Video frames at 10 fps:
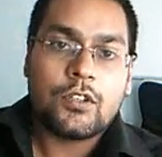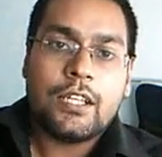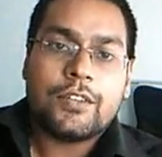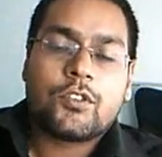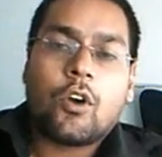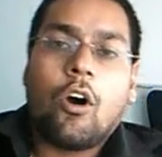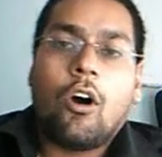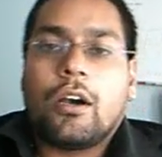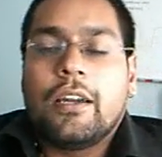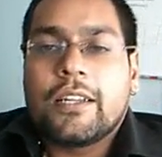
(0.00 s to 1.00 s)
So let's
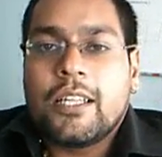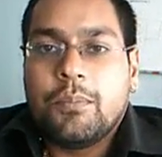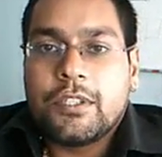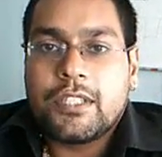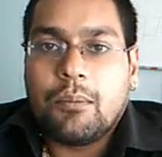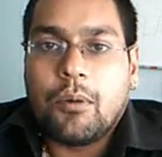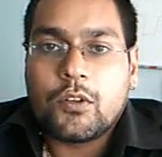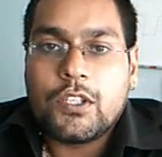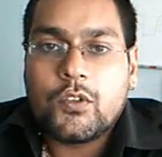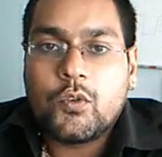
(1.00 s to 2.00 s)
talk a little bit
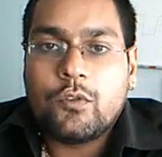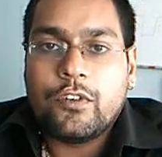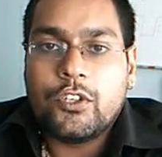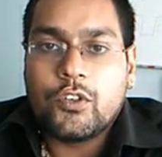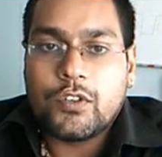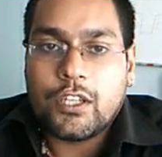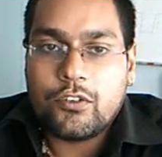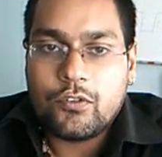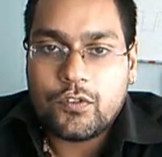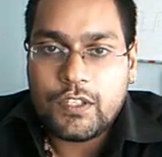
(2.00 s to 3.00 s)
about these two videos
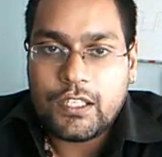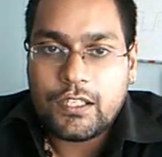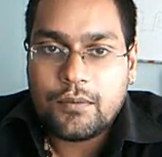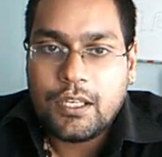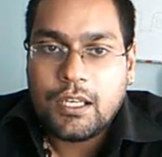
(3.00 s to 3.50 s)
that you've seen,